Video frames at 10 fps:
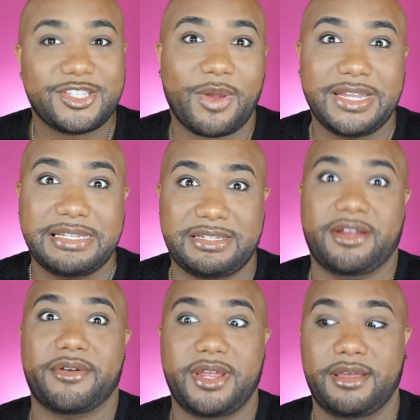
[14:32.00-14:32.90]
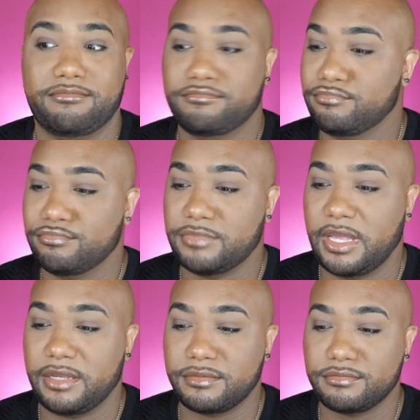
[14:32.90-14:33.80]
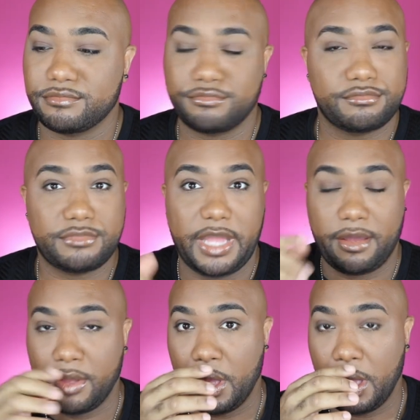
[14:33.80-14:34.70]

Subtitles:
I need to hurry up, like, now.